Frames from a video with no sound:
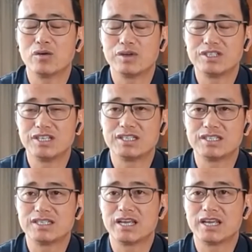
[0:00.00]
with
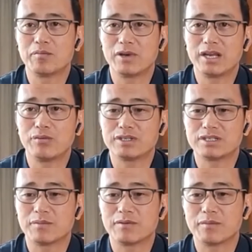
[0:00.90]
JCT and played
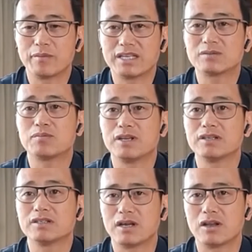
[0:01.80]
with some of the best
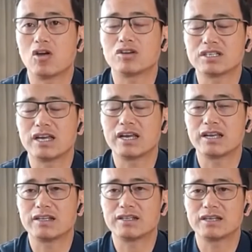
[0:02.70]
players
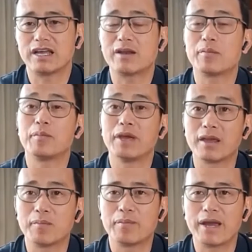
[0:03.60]
alongside, and had a
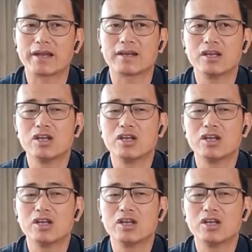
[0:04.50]
big impact.